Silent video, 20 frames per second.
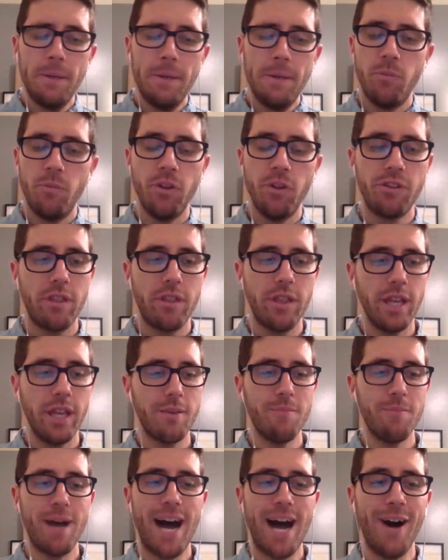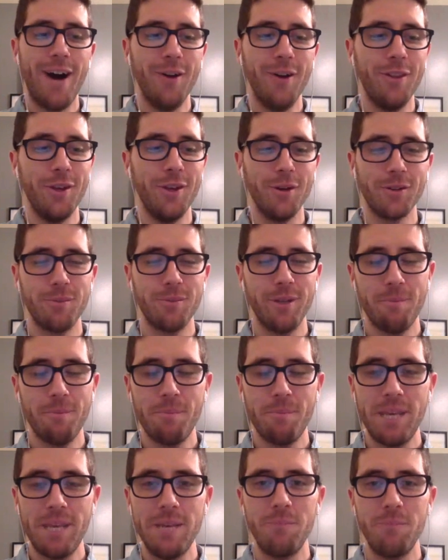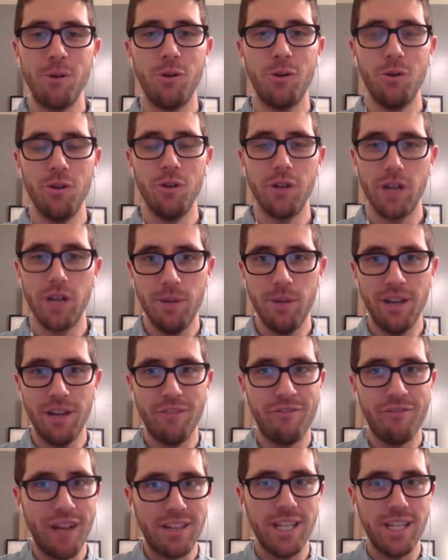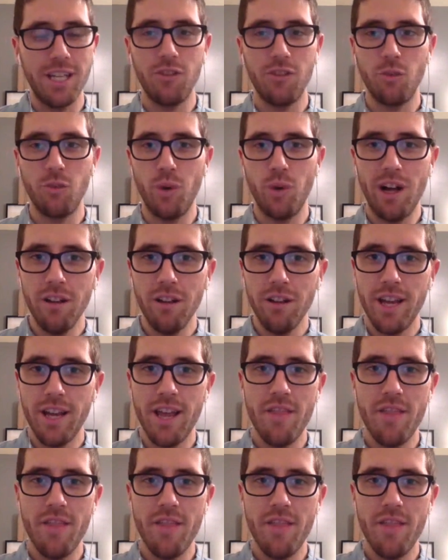just think about the ultimate people who you're going to be affecting as well.